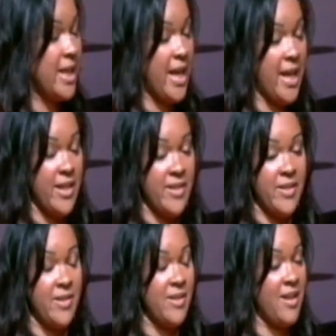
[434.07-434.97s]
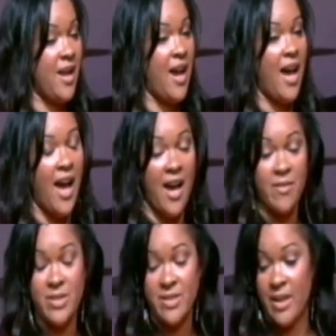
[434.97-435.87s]
And I
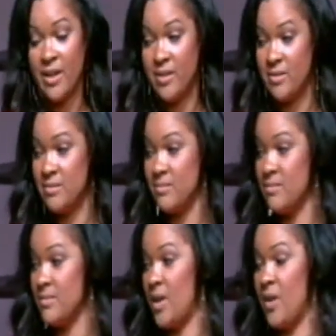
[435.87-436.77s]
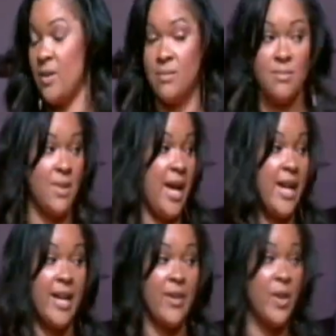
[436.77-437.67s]
was like, I ain't got no